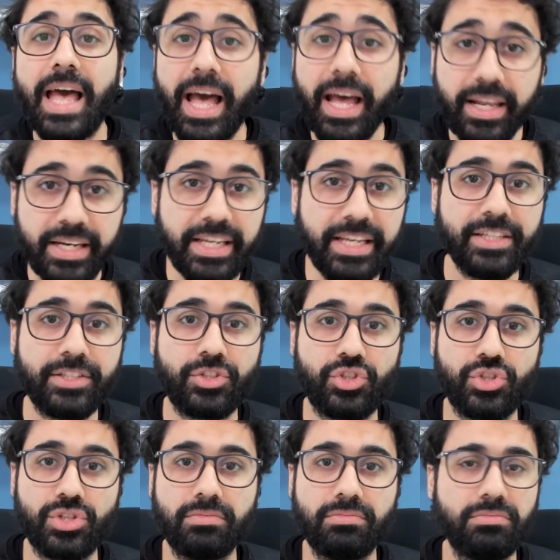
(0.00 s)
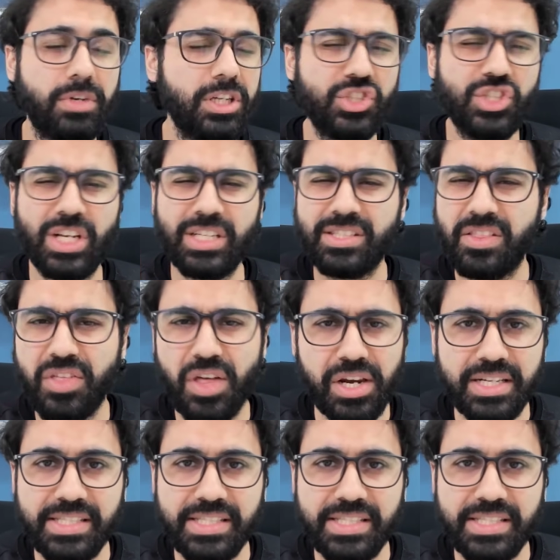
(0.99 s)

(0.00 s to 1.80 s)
a niche in just 30